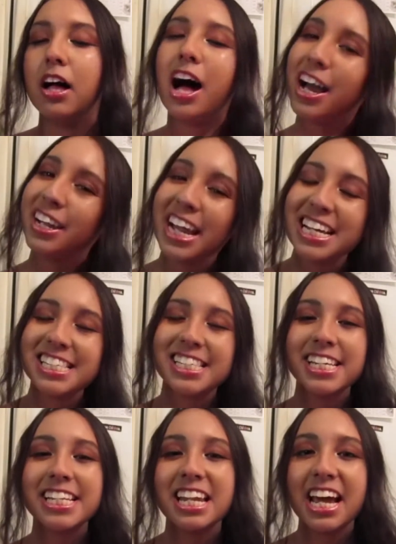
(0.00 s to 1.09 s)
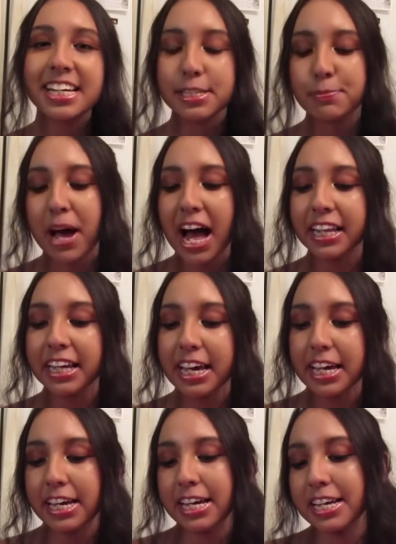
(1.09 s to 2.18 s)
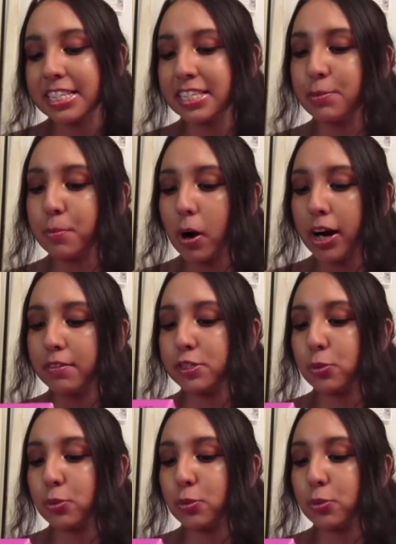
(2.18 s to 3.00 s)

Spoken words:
All right, so the next palette is the Morphe